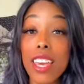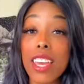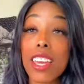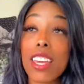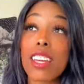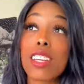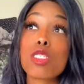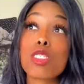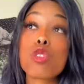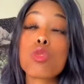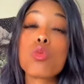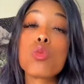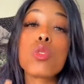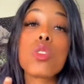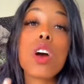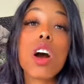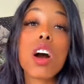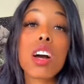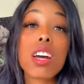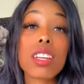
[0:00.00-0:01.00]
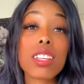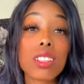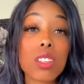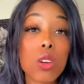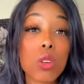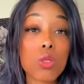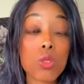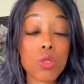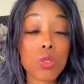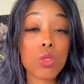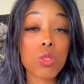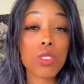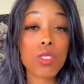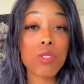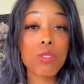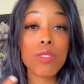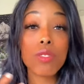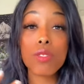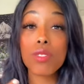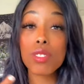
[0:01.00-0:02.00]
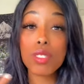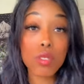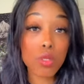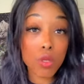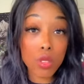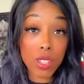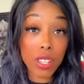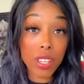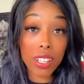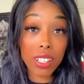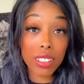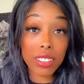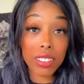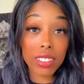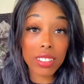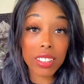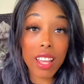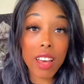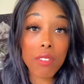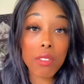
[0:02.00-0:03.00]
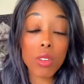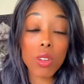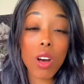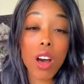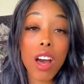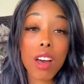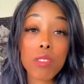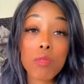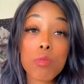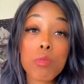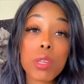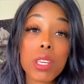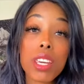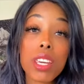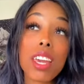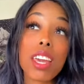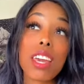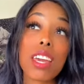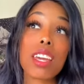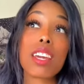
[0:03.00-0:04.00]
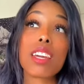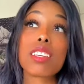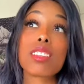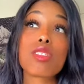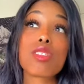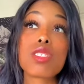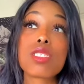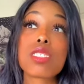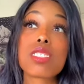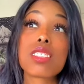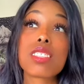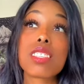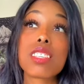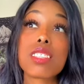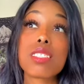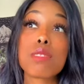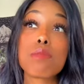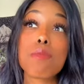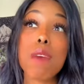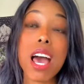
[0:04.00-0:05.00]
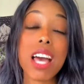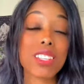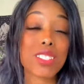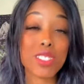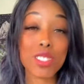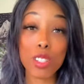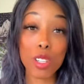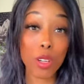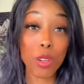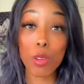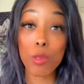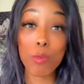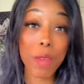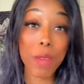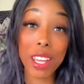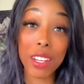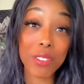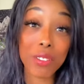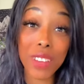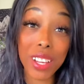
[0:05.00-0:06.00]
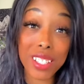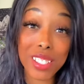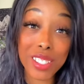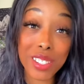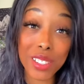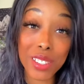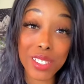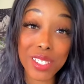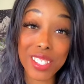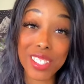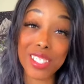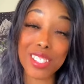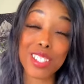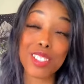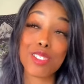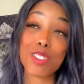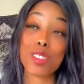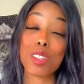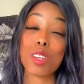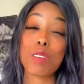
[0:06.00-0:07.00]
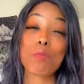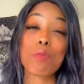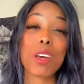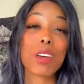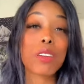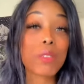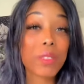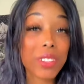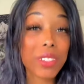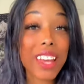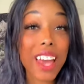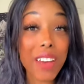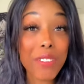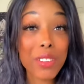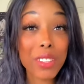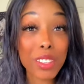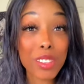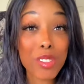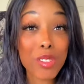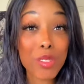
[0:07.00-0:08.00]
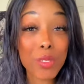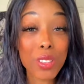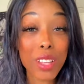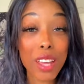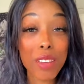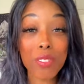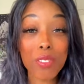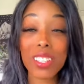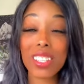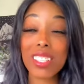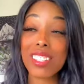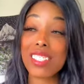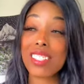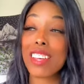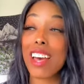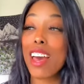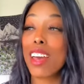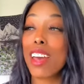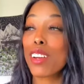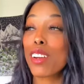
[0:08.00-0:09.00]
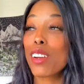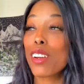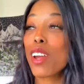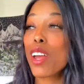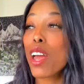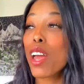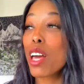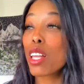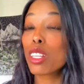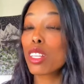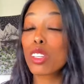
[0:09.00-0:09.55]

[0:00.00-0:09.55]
They do not go to the level of being just these master manifestors, essentially, but really having the true life they desire.